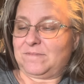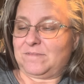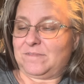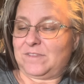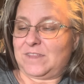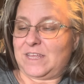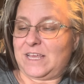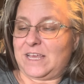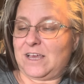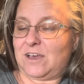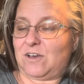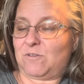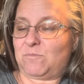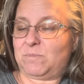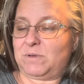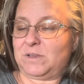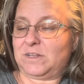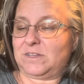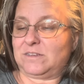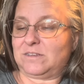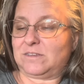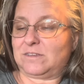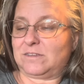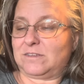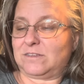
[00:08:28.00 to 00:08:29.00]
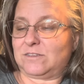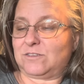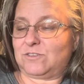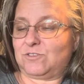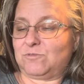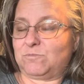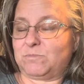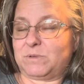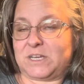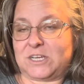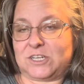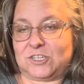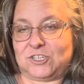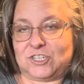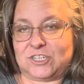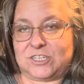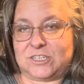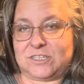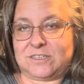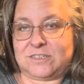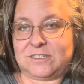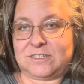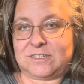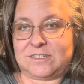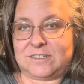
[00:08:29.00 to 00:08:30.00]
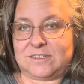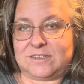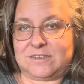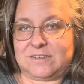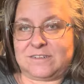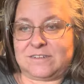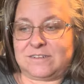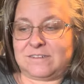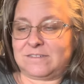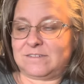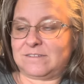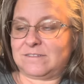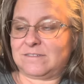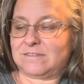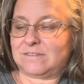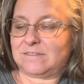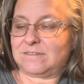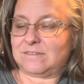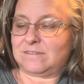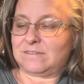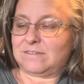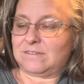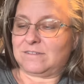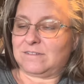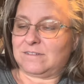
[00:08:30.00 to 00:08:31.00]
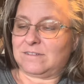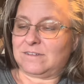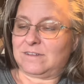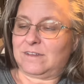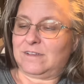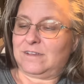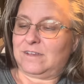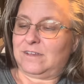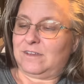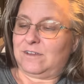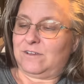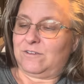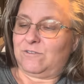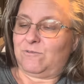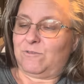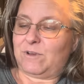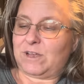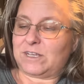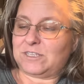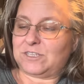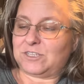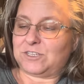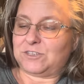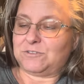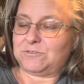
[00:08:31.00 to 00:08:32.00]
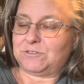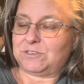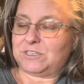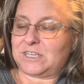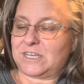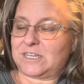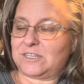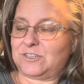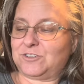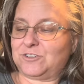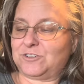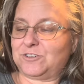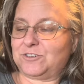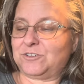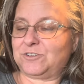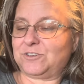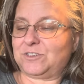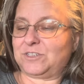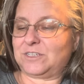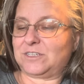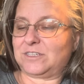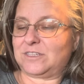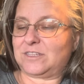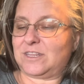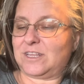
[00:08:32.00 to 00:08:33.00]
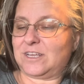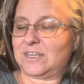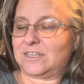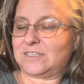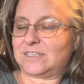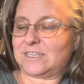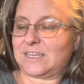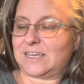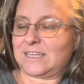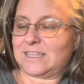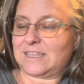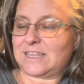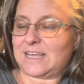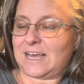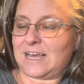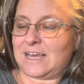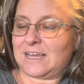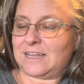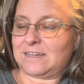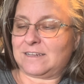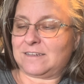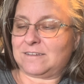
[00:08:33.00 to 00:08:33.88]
They help in soup kitchens and rescue centers and things like that.